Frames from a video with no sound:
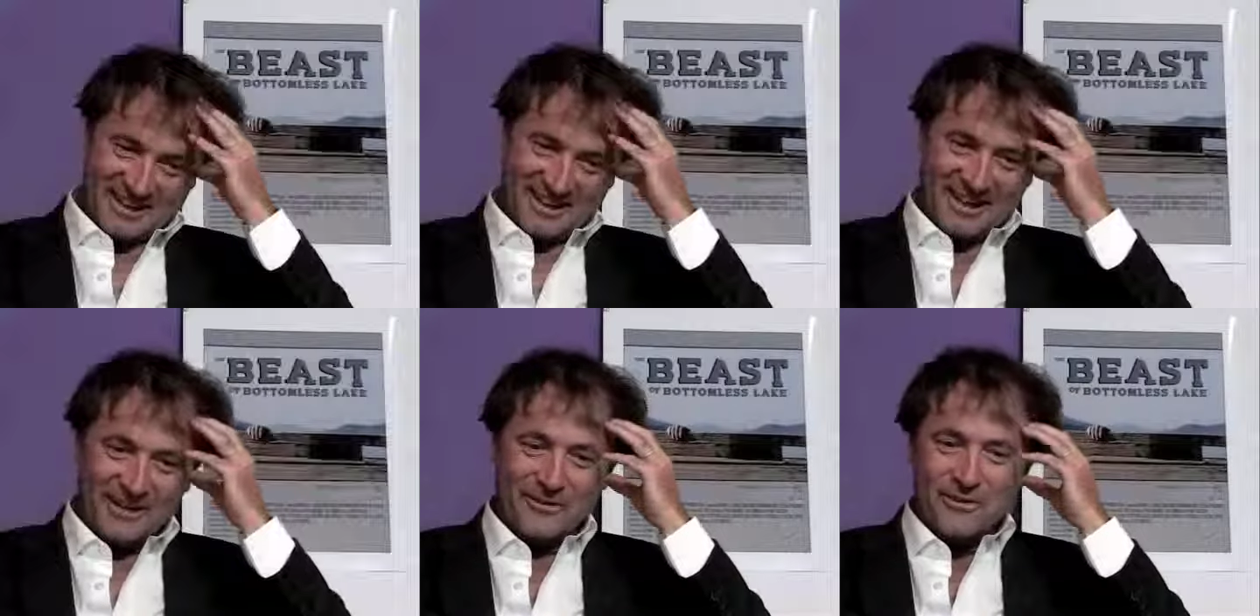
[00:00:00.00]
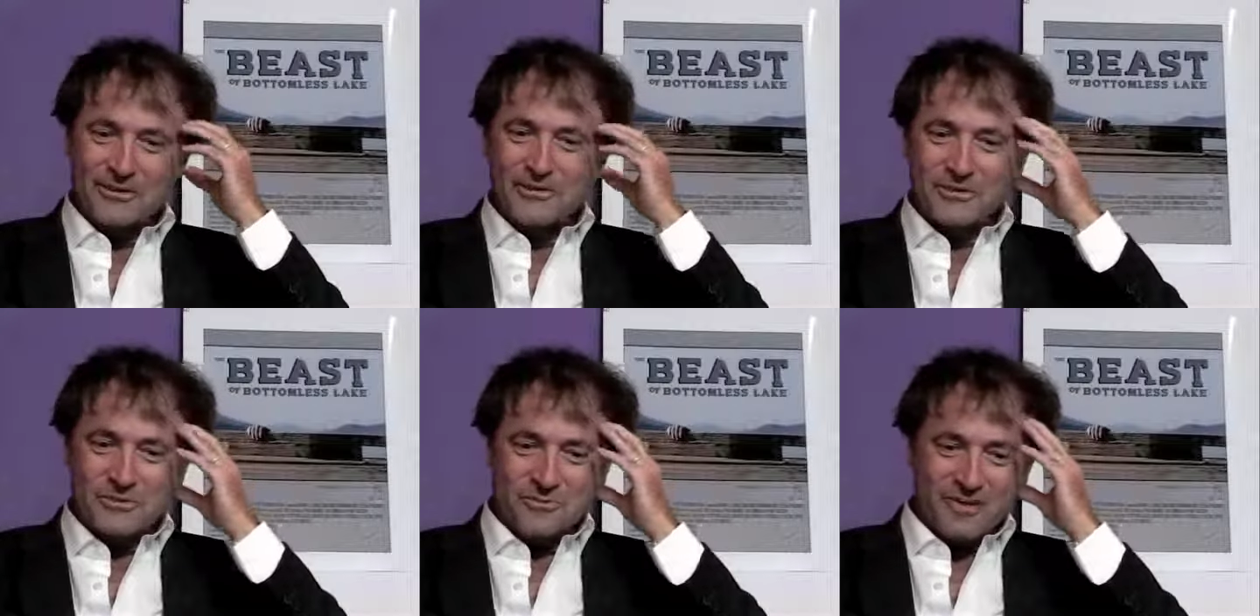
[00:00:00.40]
It
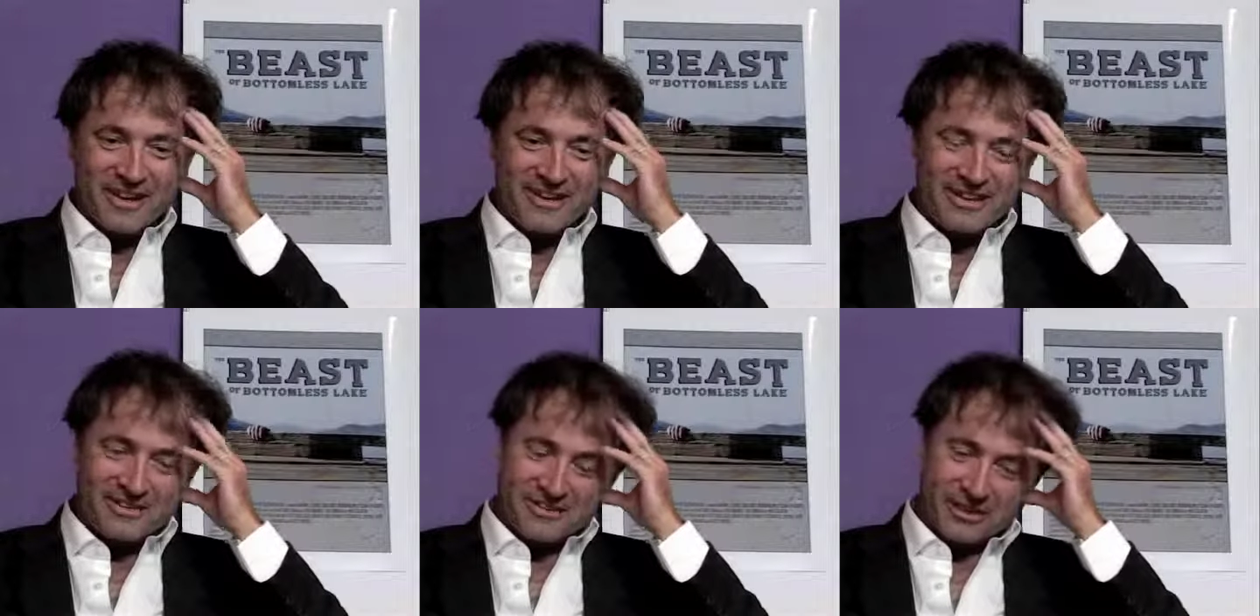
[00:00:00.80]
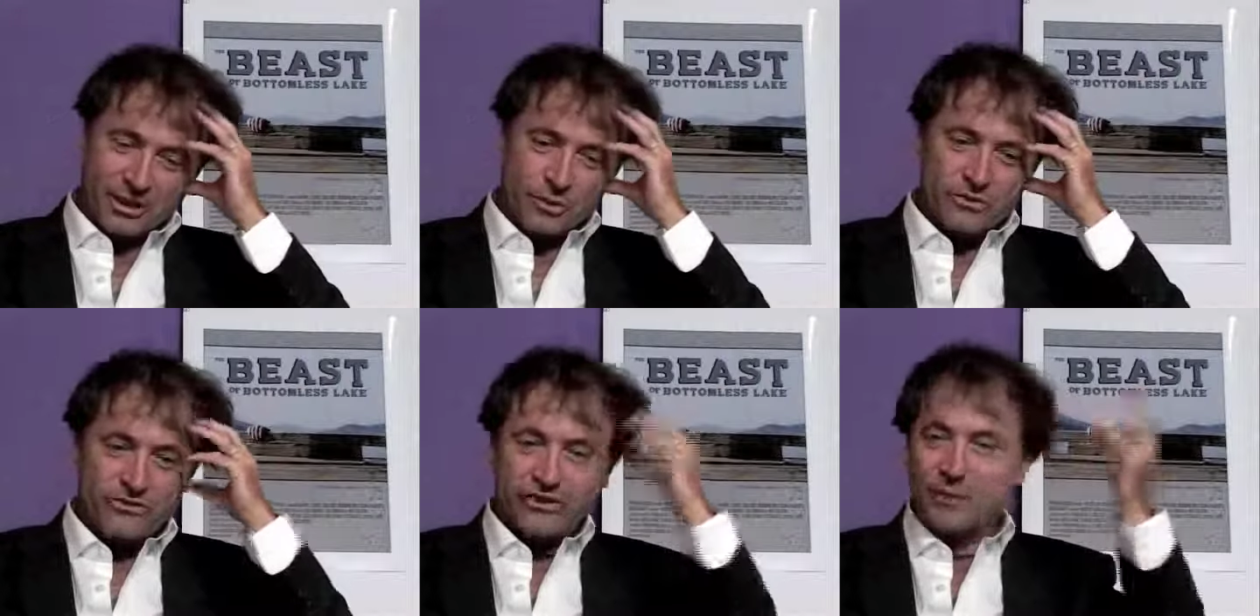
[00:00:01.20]
was tremendous. It
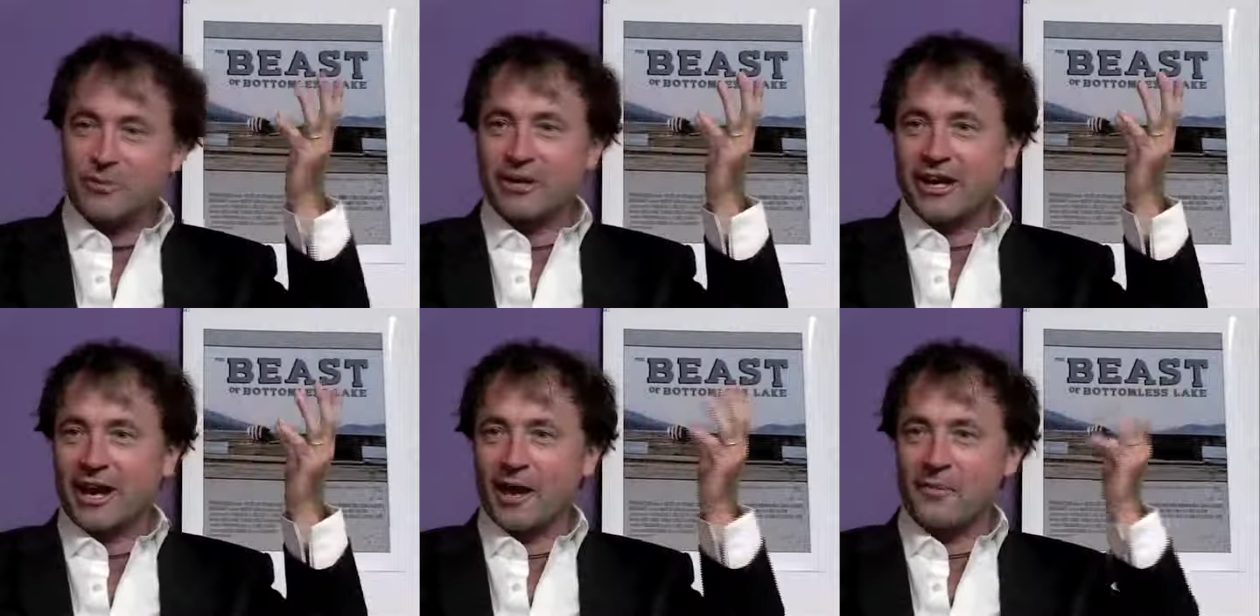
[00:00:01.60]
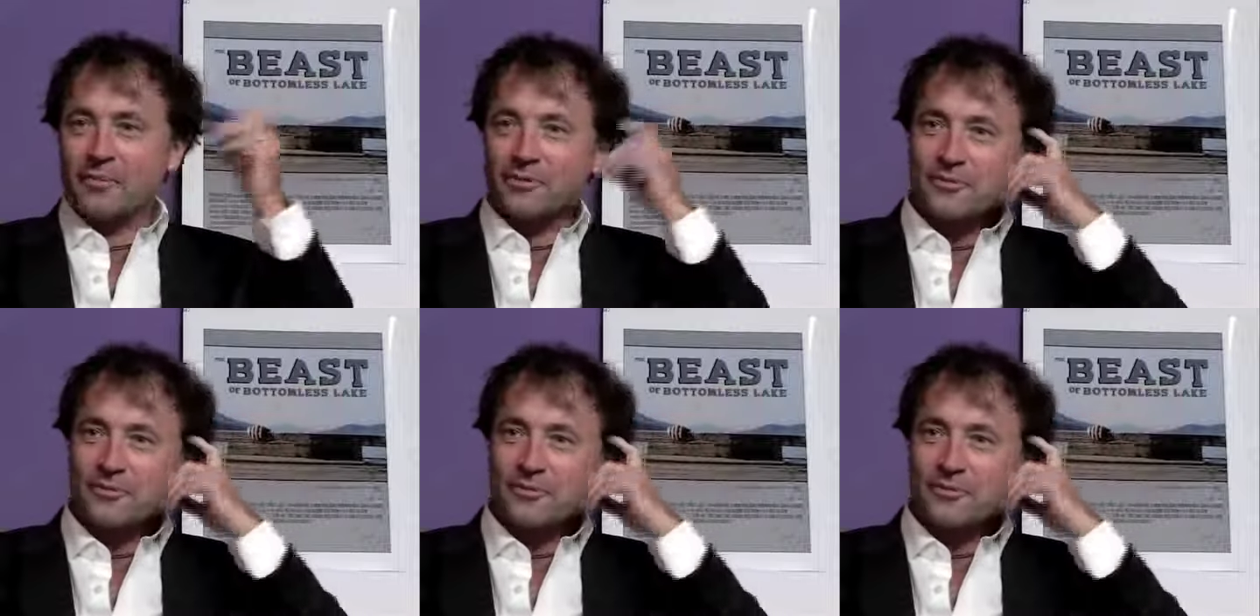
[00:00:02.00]
was summer camp.